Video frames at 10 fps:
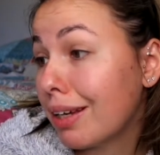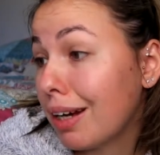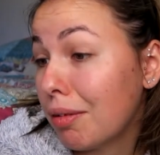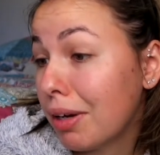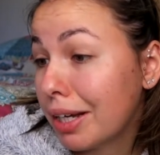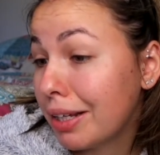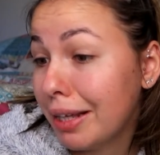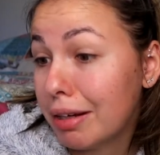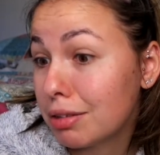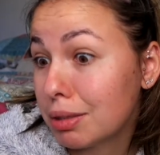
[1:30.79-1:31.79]
out like a
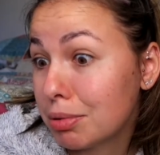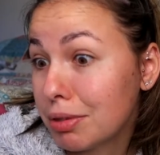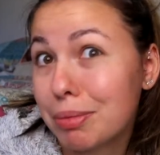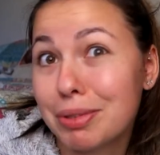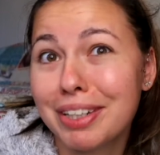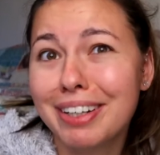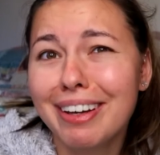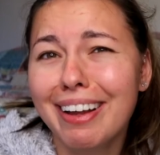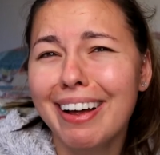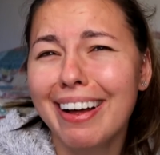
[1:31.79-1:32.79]
year subscription
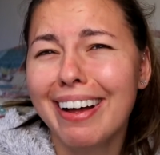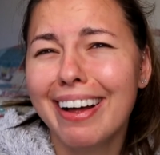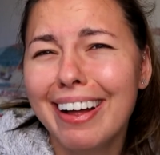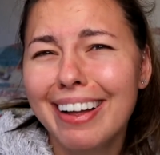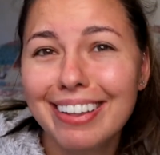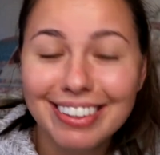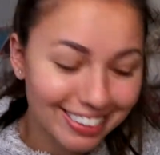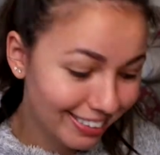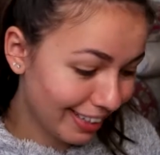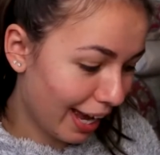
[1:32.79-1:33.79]

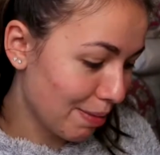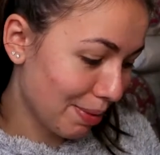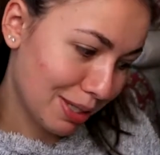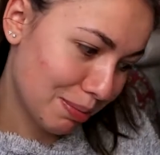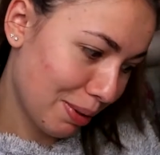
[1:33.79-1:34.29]
to get 8 beers,